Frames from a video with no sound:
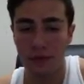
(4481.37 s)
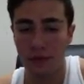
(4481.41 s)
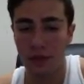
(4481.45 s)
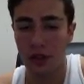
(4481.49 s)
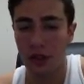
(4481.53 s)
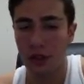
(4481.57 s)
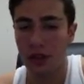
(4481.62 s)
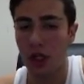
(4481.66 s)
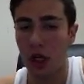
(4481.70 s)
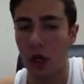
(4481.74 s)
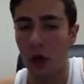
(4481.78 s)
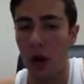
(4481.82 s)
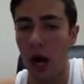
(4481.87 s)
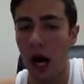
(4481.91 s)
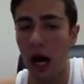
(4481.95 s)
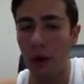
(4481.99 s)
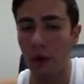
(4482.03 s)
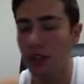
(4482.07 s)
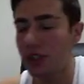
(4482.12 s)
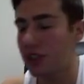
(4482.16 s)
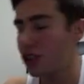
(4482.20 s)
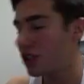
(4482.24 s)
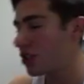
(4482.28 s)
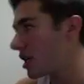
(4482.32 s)
So I
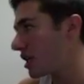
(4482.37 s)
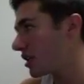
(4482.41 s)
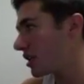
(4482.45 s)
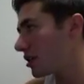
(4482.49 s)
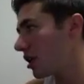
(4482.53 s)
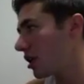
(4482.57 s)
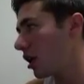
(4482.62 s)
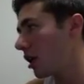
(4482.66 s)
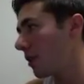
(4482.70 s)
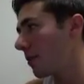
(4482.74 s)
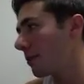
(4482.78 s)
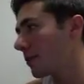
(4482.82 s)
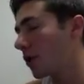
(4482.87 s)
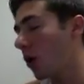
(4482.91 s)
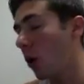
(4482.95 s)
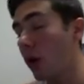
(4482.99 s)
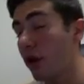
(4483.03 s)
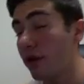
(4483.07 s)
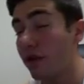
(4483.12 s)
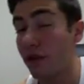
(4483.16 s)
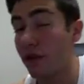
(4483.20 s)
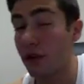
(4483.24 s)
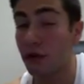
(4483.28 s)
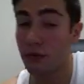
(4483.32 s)
would suggest
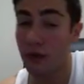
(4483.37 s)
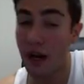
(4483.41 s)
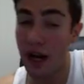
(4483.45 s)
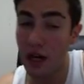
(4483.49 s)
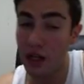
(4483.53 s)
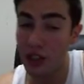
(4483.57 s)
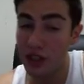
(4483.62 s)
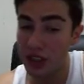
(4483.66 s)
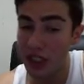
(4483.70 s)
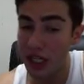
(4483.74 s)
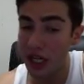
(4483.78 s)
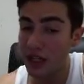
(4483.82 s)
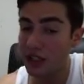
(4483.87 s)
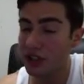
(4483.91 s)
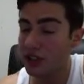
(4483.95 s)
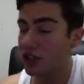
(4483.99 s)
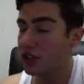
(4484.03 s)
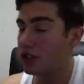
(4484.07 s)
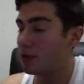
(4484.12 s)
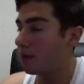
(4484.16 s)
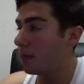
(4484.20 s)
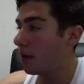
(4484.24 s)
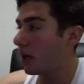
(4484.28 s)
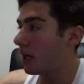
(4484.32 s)
going for the rare
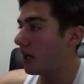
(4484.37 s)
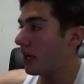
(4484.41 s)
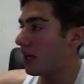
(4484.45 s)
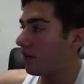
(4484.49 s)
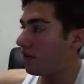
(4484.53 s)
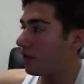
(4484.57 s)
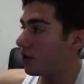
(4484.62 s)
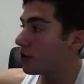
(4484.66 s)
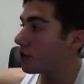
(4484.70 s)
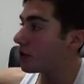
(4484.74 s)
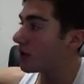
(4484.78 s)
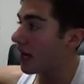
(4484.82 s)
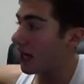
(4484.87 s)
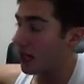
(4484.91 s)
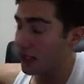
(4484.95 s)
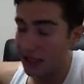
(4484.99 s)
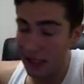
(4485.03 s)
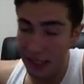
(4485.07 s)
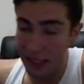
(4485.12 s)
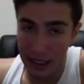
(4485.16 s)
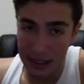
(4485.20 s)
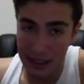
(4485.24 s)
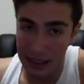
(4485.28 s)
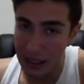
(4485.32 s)
sizes, but if you get a
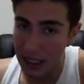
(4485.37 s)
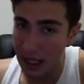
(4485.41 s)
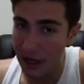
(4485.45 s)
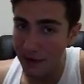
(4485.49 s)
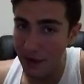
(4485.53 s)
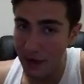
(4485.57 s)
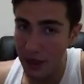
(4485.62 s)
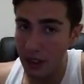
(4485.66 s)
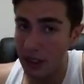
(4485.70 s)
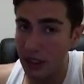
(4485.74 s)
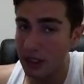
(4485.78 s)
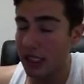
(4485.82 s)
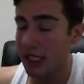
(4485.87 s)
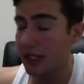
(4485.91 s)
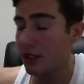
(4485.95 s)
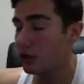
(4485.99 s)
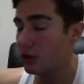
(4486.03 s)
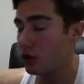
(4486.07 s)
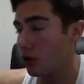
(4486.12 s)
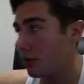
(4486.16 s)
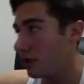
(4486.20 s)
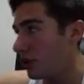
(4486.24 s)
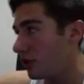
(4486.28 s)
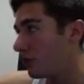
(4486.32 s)
size 11, because I know
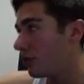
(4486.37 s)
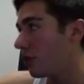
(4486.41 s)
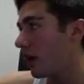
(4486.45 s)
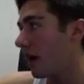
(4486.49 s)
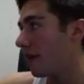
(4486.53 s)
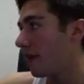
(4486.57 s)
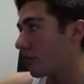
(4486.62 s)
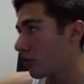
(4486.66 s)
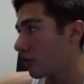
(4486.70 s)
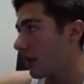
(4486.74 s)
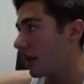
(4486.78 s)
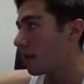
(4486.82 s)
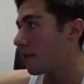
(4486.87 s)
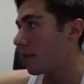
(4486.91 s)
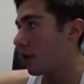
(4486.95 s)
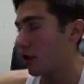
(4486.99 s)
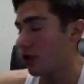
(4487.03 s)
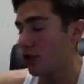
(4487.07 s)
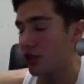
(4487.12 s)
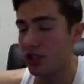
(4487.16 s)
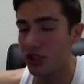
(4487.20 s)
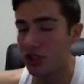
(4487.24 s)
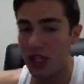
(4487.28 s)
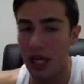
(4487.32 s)
some of you have already
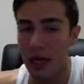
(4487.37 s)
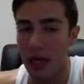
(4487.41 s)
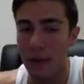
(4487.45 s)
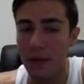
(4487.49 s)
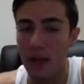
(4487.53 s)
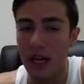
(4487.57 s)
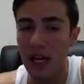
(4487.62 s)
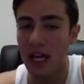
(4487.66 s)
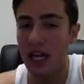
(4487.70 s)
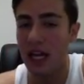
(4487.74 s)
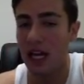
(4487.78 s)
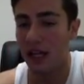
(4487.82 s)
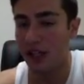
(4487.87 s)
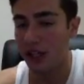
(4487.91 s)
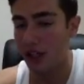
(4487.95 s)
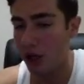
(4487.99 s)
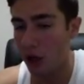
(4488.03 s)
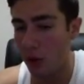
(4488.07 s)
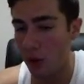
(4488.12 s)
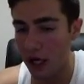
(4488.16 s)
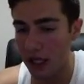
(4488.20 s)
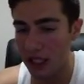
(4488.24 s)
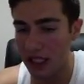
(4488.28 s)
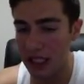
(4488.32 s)
purchased them, and you
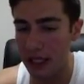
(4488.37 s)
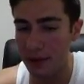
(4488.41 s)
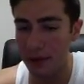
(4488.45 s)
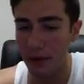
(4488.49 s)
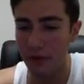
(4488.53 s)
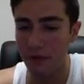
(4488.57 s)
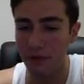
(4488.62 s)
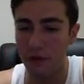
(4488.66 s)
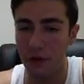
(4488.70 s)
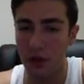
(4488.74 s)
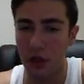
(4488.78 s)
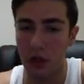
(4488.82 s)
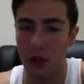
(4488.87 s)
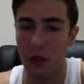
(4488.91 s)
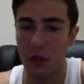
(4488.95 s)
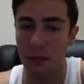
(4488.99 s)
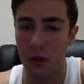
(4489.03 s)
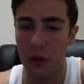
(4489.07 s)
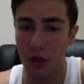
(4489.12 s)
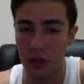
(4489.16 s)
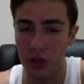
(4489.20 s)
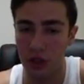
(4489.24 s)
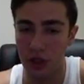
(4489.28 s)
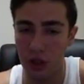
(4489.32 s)
don't want to keep them for
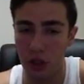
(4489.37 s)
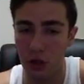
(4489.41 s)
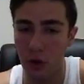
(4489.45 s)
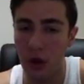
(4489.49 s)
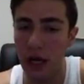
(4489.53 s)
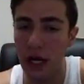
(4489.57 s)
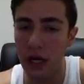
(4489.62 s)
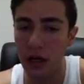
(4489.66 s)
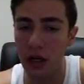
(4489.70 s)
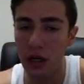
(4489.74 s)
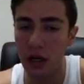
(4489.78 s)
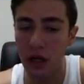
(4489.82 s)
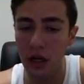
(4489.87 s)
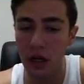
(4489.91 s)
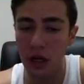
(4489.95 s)
personal wear,